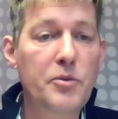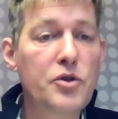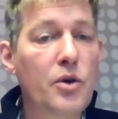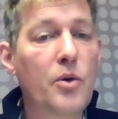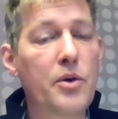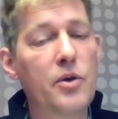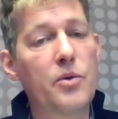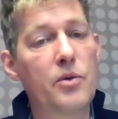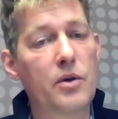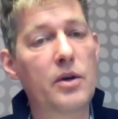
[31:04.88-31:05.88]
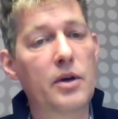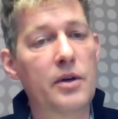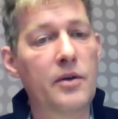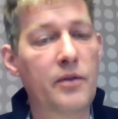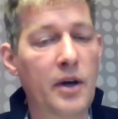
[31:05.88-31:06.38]
me show you
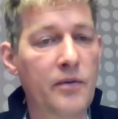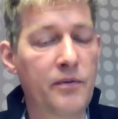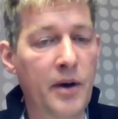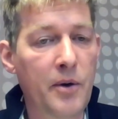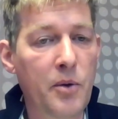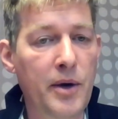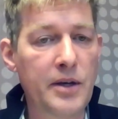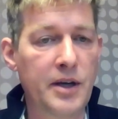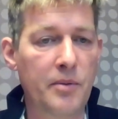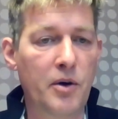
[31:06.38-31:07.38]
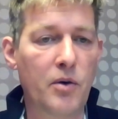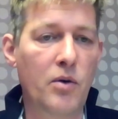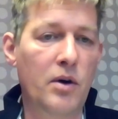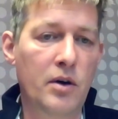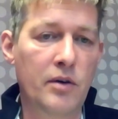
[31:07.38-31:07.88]
a very quick
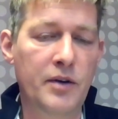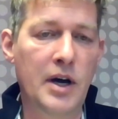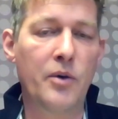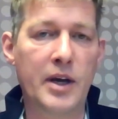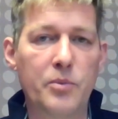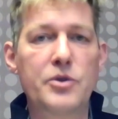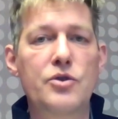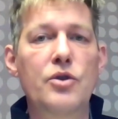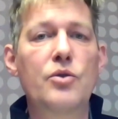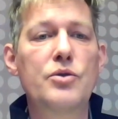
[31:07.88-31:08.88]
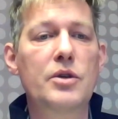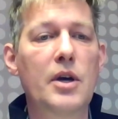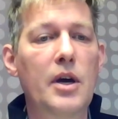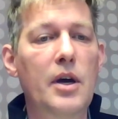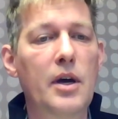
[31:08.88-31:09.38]
demo of how that was used
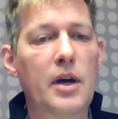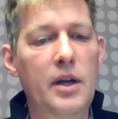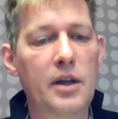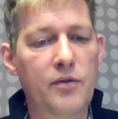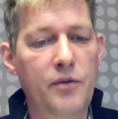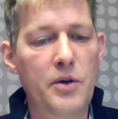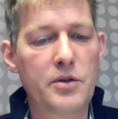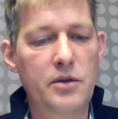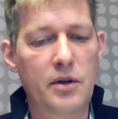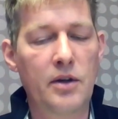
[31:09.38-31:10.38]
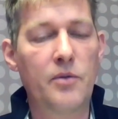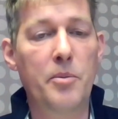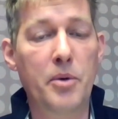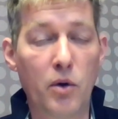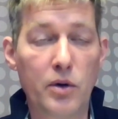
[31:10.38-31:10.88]
in the
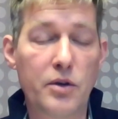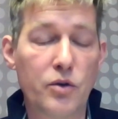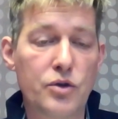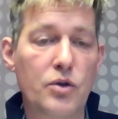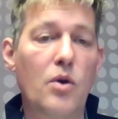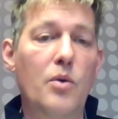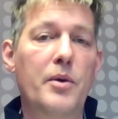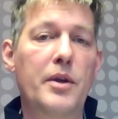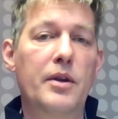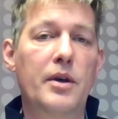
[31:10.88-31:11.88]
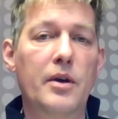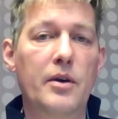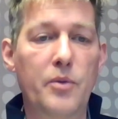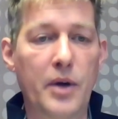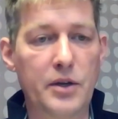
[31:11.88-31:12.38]
report you saw with the
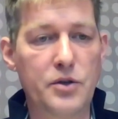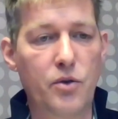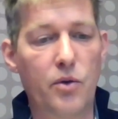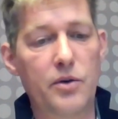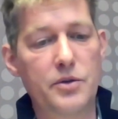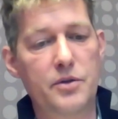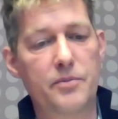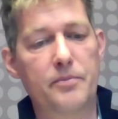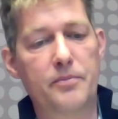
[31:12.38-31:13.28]
credit scores.